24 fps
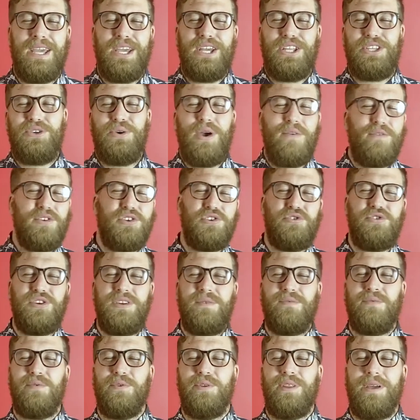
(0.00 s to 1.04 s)
you have a dream
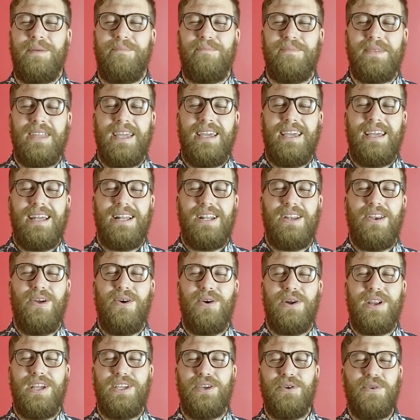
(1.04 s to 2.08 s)
for them.
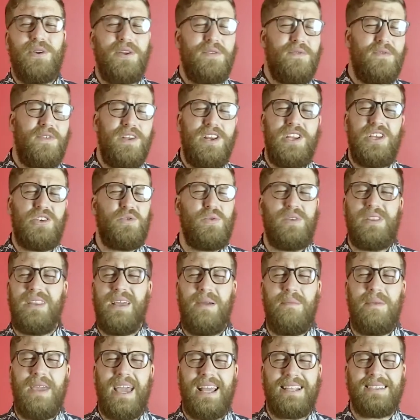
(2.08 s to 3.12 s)
Lord, and you're not finished with
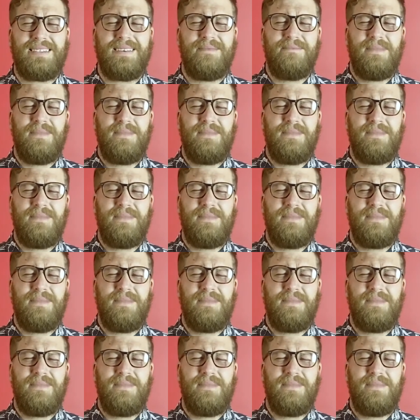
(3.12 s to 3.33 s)
them yet.